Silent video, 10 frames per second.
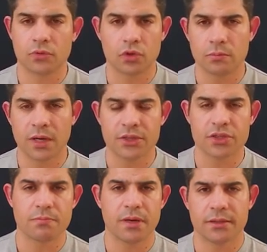too
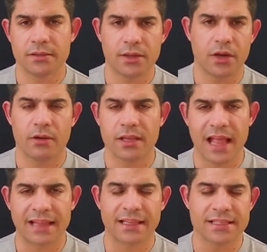much, but you know,
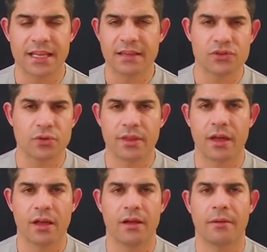at least it gives you
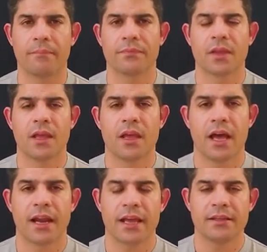the
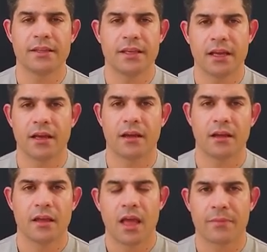an idea
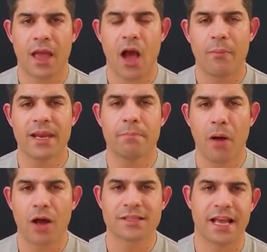how many
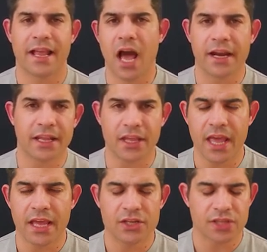pots I got
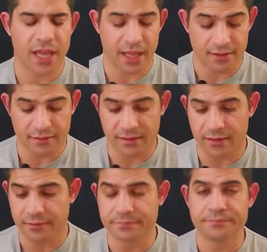engaged. And
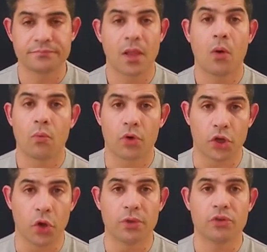we're
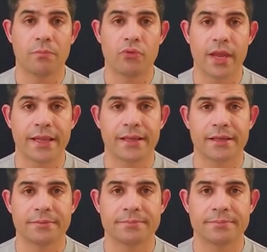going to a break.